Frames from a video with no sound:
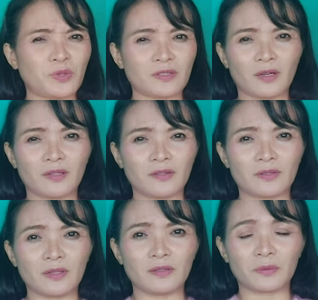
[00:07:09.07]
We studied
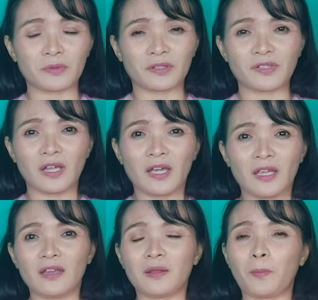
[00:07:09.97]
signal words
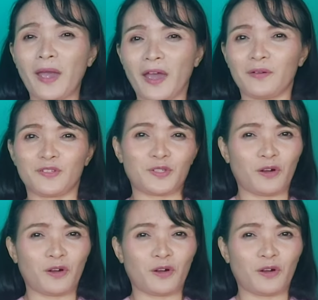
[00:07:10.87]
in the patterns